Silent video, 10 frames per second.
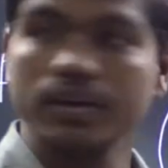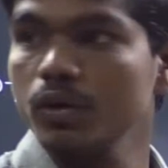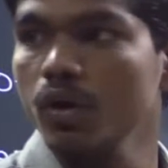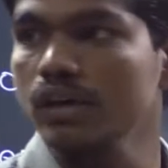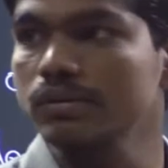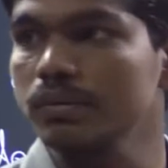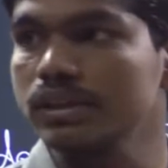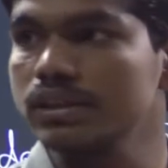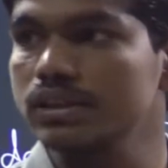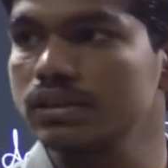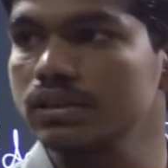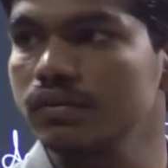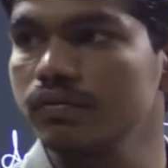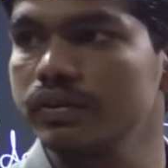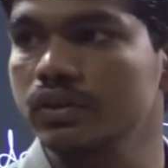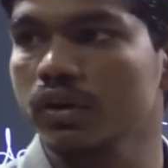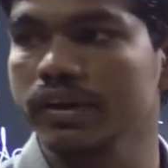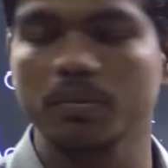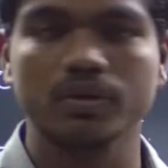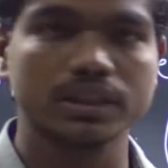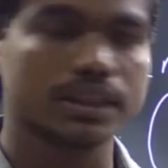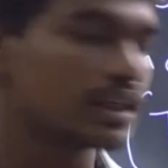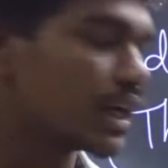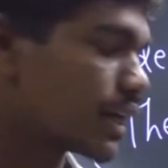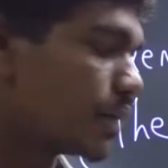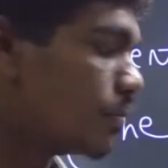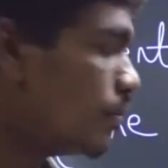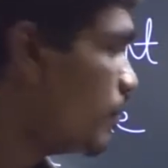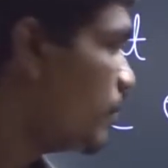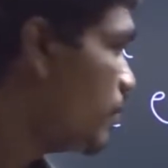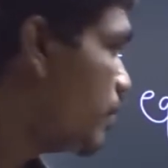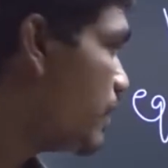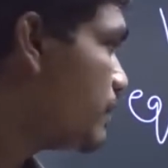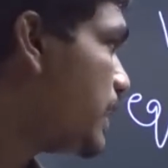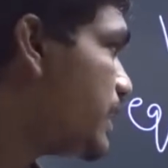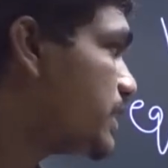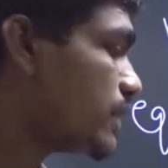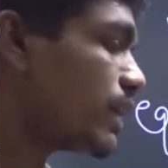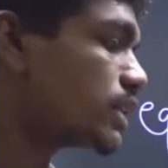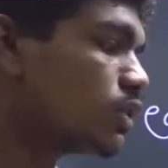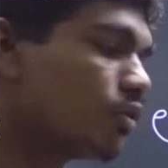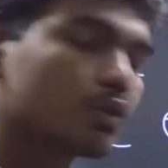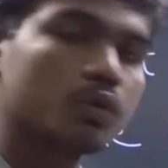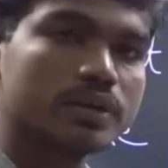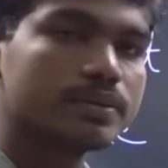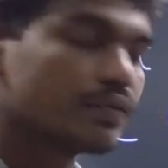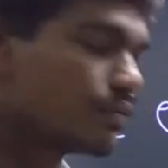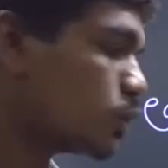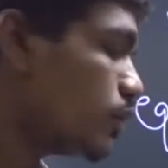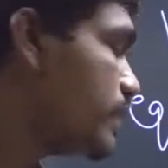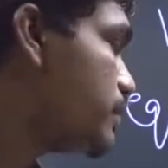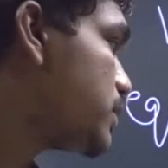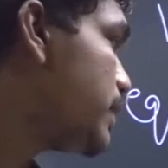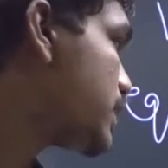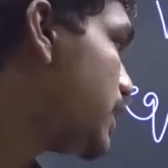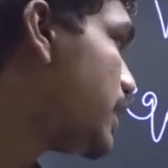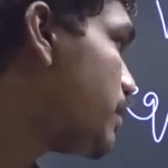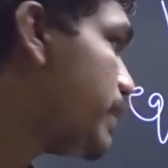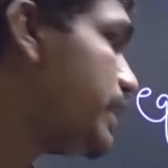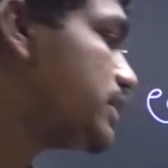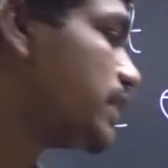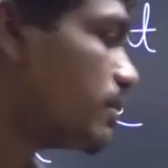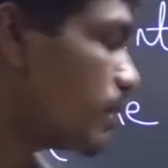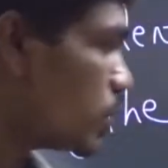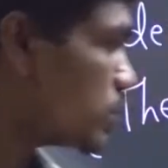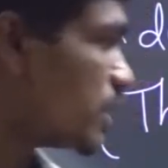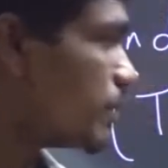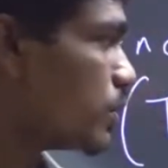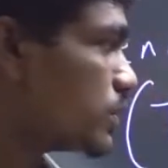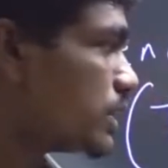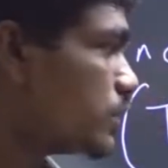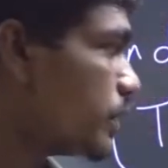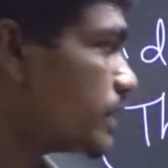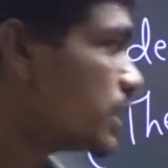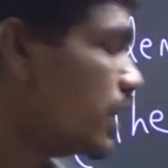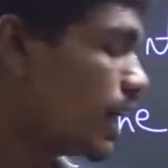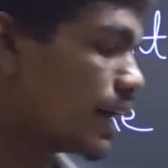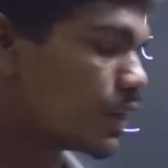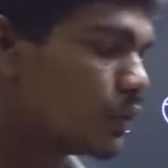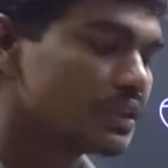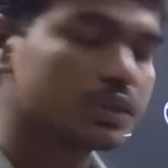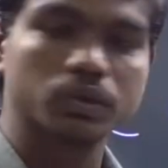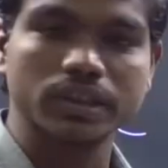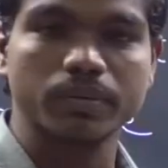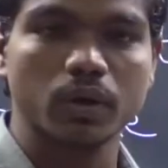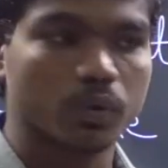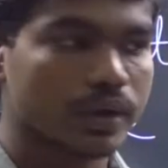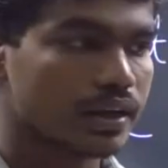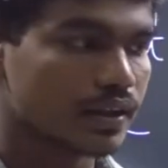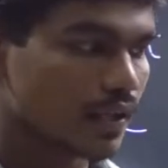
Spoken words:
Do you all remember this? We were talking about this at that time. If Z is a function of two variables basically, then P is nothing but dou Z by dou x, and Q is dou Z by dou y.